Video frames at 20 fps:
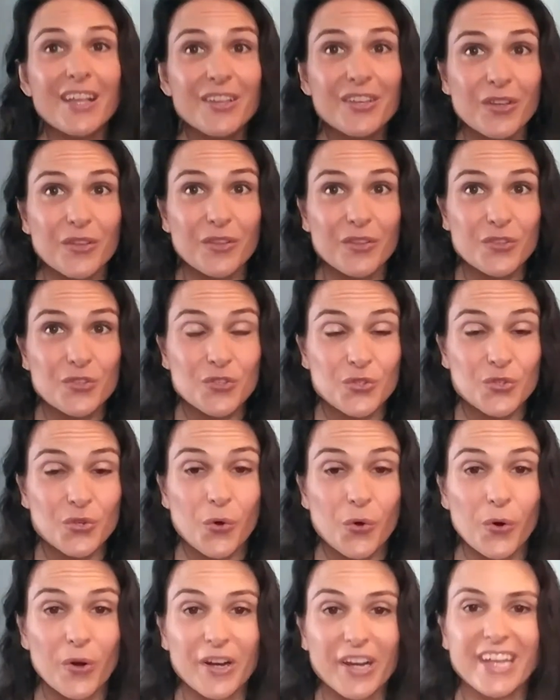you the
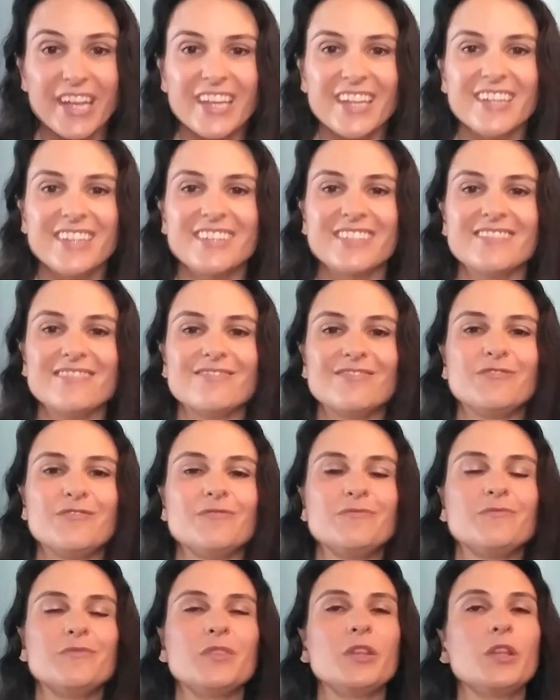story,
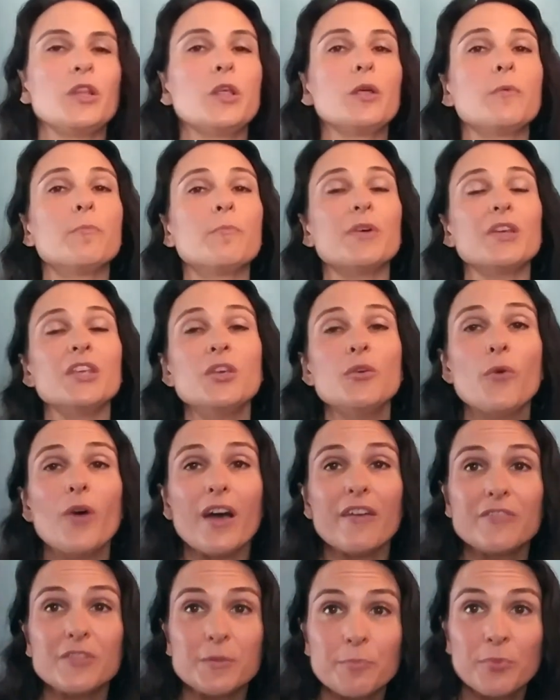but you
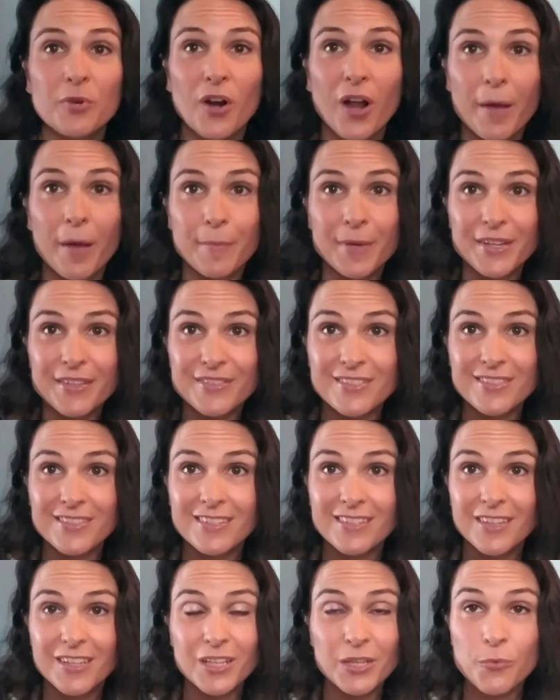have to promise
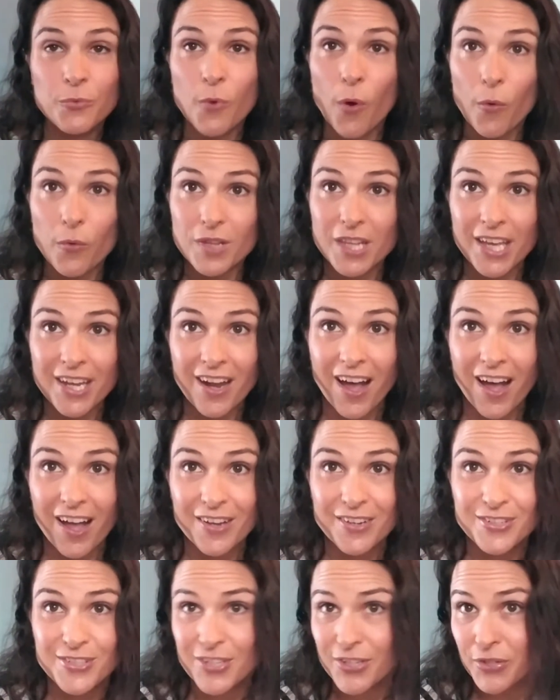that you won't let
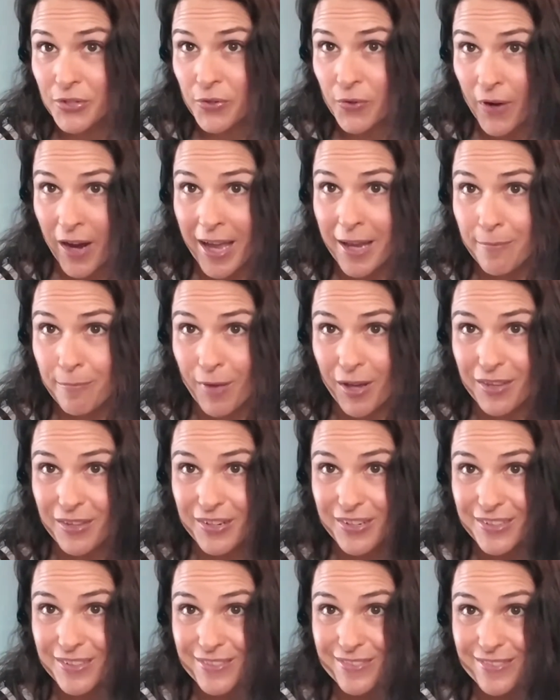on to your
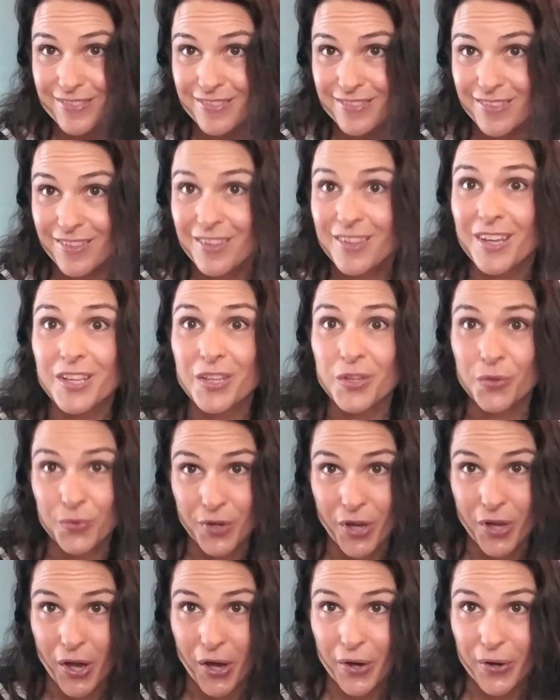grandmother that you
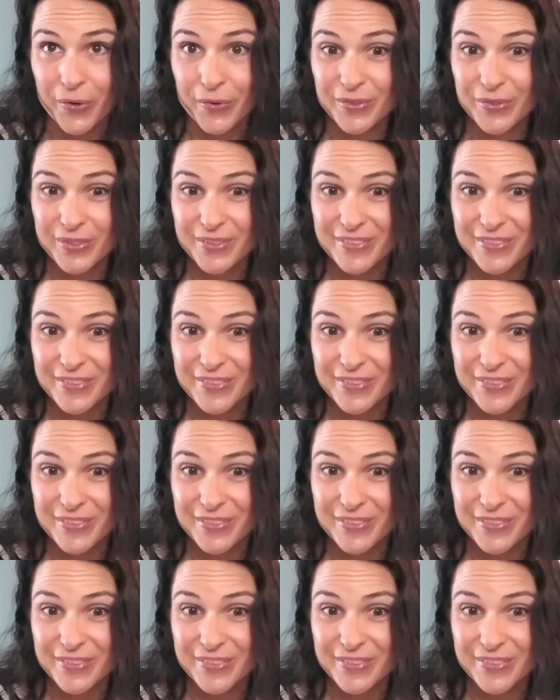know.